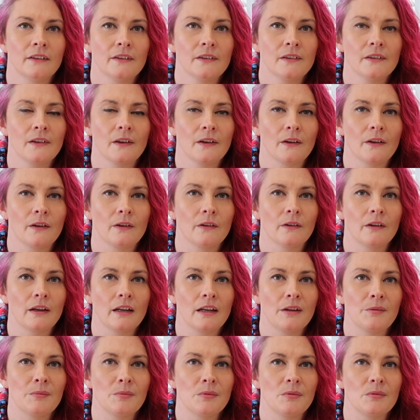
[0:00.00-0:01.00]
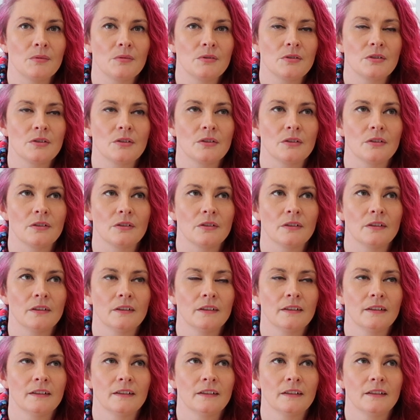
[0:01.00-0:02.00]
So you're able to
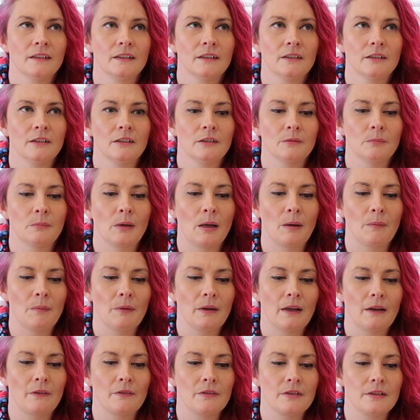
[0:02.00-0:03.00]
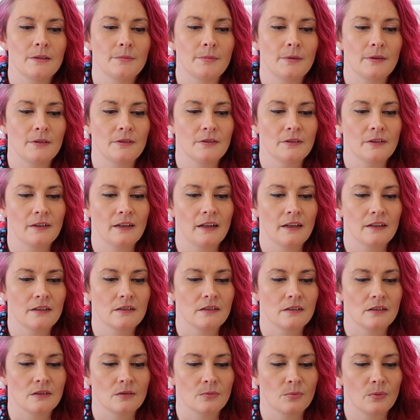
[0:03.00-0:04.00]
maybe have a spiritual
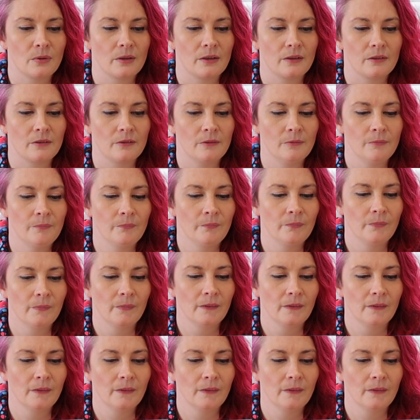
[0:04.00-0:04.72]
connection as well.